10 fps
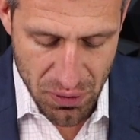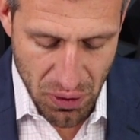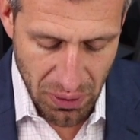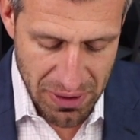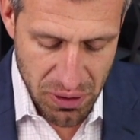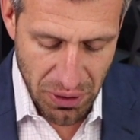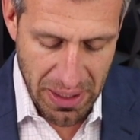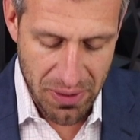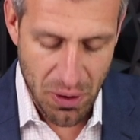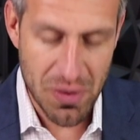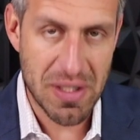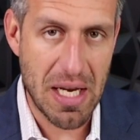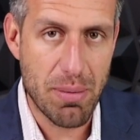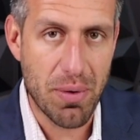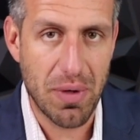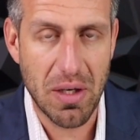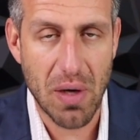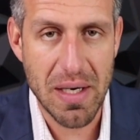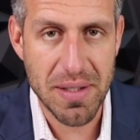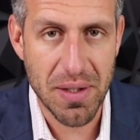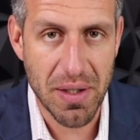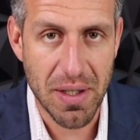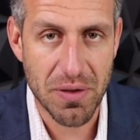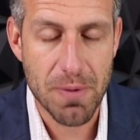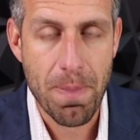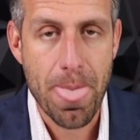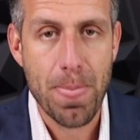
So let's look at those same three criterias.